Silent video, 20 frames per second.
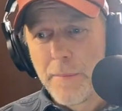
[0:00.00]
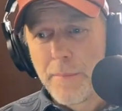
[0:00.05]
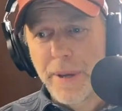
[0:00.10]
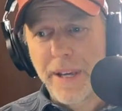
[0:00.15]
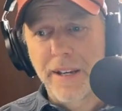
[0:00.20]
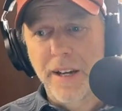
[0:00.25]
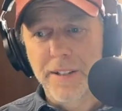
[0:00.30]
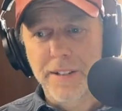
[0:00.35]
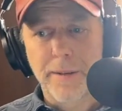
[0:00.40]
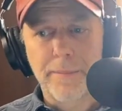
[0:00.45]

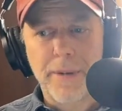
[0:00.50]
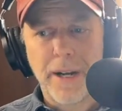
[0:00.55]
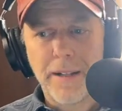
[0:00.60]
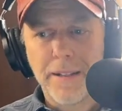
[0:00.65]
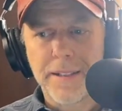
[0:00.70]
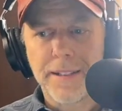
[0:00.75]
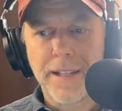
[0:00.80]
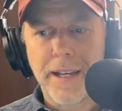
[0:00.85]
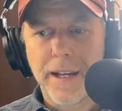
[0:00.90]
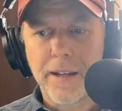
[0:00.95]
because I'm
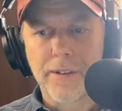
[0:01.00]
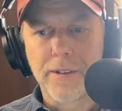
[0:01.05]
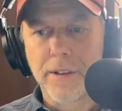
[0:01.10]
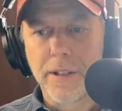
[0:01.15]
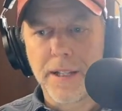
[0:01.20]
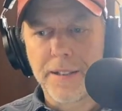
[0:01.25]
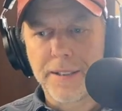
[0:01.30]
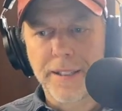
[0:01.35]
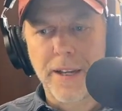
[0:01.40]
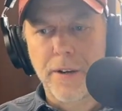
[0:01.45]
not saying
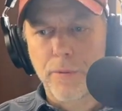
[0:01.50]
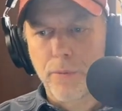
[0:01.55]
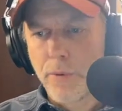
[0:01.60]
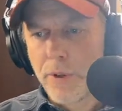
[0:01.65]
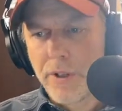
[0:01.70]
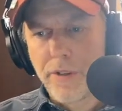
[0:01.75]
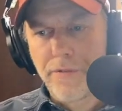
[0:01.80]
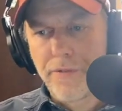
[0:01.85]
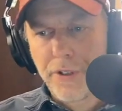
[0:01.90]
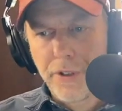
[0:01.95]
let's get
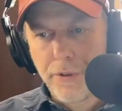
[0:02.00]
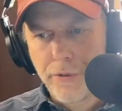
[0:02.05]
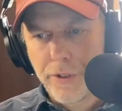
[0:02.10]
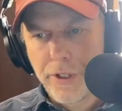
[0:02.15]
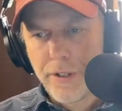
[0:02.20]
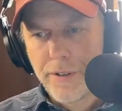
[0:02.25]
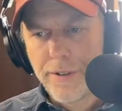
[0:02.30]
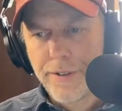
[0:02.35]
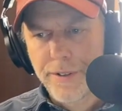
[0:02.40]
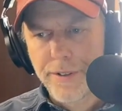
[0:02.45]
rid of
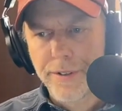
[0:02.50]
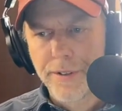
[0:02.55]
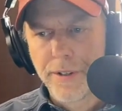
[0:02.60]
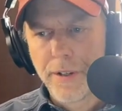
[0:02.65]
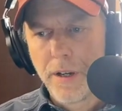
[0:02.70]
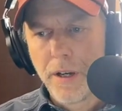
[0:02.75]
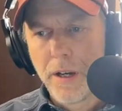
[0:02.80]
unions,